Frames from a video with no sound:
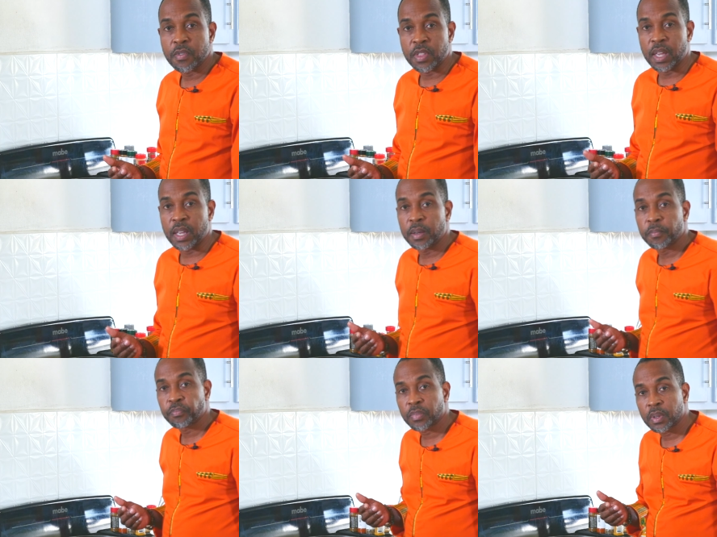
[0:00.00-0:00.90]
the
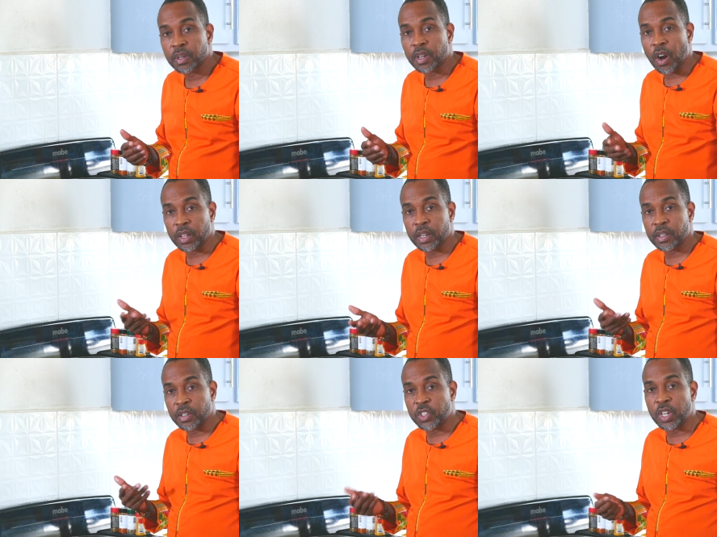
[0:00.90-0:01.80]
garlic,
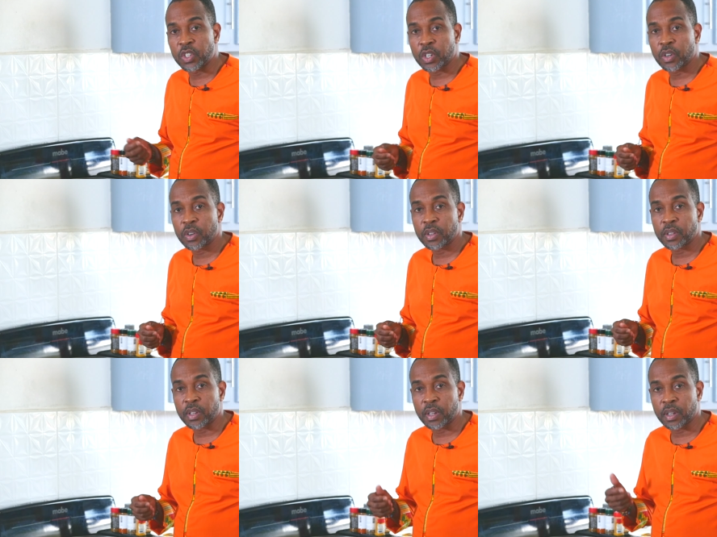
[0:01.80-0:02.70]
the ginger,
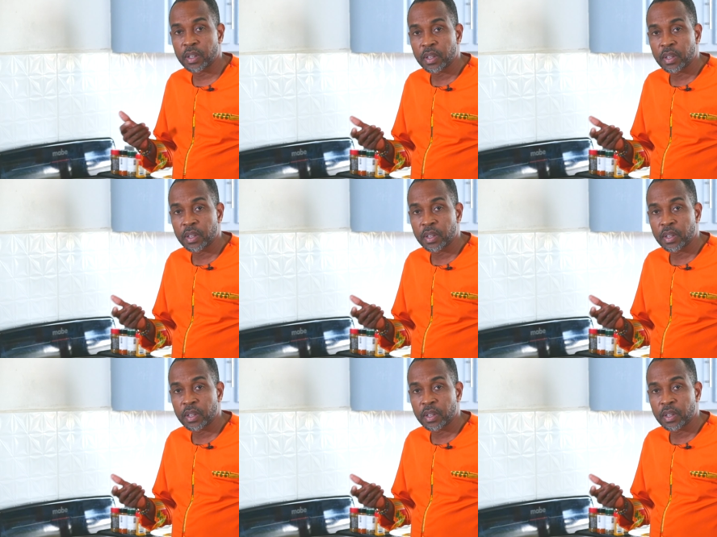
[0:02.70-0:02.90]
the